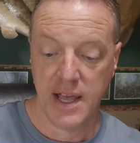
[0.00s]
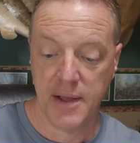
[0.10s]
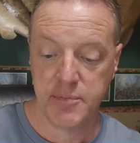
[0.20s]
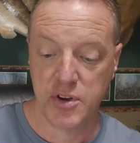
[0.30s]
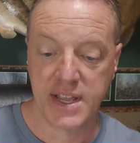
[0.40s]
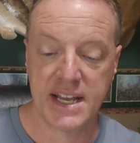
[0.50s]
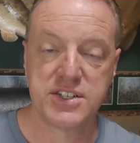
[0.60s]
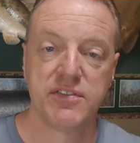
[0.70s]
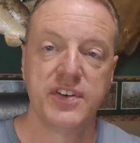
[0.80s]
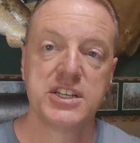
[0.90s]
you're
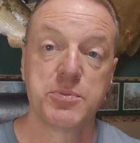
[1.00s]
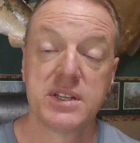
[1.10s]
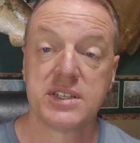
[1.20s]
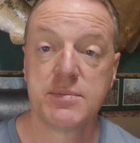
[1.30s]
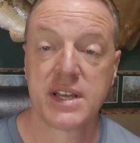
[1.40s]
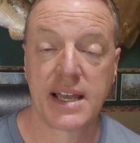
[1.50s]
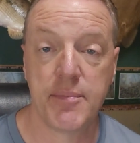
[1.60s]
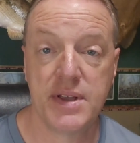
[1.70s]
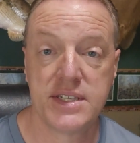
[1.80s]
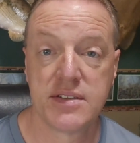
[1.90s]
catching fish, but it seems like that
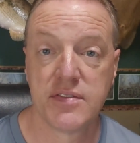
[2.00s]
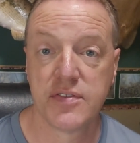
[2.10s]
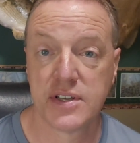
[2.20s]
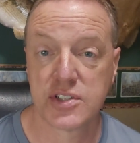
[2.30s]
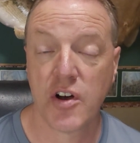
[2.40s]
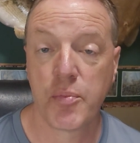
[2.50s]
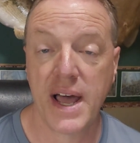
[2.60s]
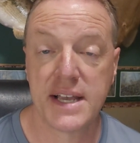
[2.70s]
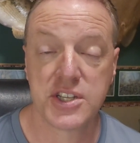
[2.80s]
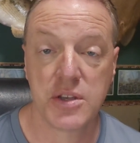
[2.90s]
piece of soft
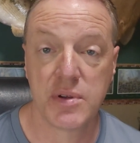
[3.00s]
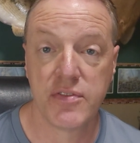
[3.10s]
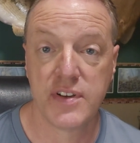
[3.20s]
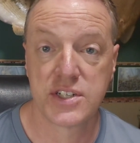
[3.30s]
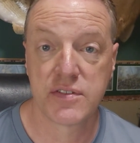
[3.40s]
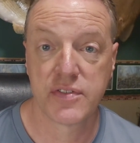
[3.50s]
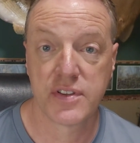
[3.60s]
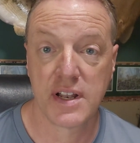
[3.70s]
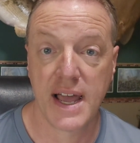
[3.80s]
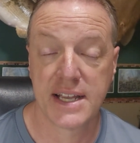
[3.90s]
plastic you've been fishing for the
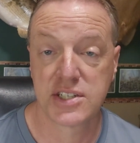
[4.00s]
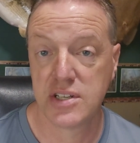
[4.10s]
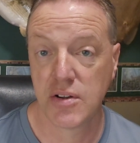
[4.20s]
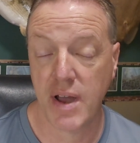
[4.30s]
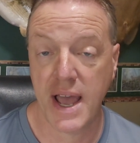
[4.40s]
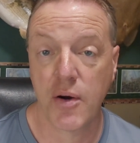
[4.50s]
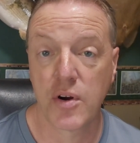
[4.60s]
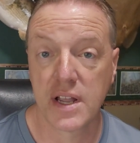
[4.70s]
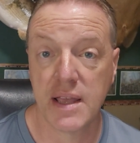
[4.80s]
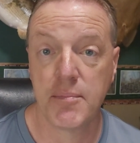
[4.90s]
last, hour
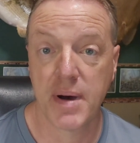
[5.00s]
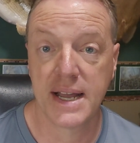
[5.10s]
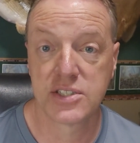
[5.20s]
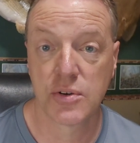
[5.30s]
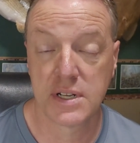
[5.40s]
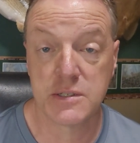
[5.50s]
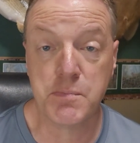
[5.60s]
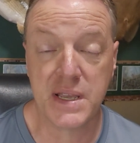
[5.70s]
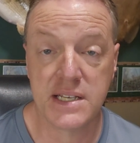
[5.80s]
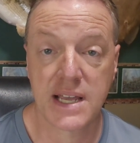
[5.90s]
and getting bites on, it's
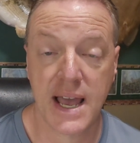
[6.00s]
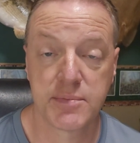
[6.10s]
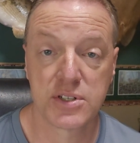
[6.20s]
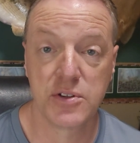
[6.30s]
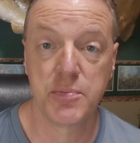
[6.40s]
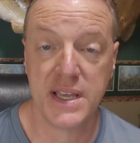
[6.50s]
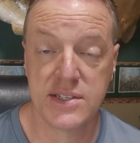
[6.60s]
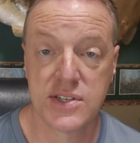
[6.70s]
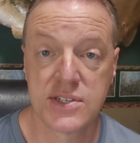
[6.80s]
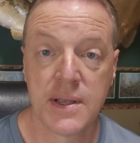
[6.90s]
beat to absolute
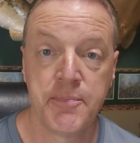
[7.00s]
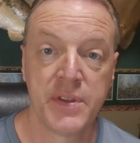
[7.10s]
pieces,